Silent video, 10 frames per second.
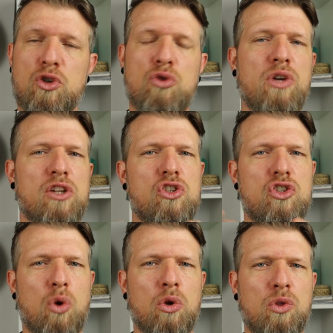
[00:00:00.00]
so you can
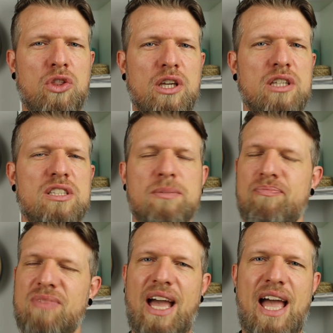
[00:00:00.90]
store your things
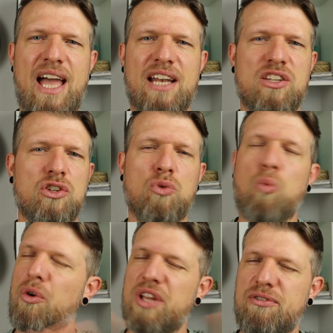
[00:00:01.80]
and you
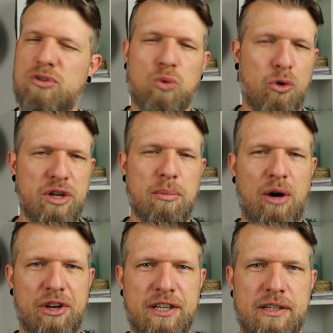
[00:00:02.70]
won't have to worry
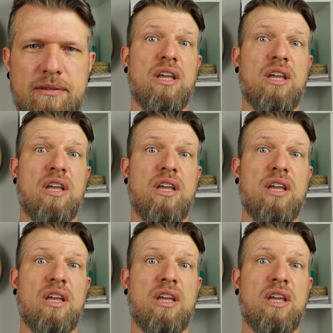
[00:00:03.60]
about it.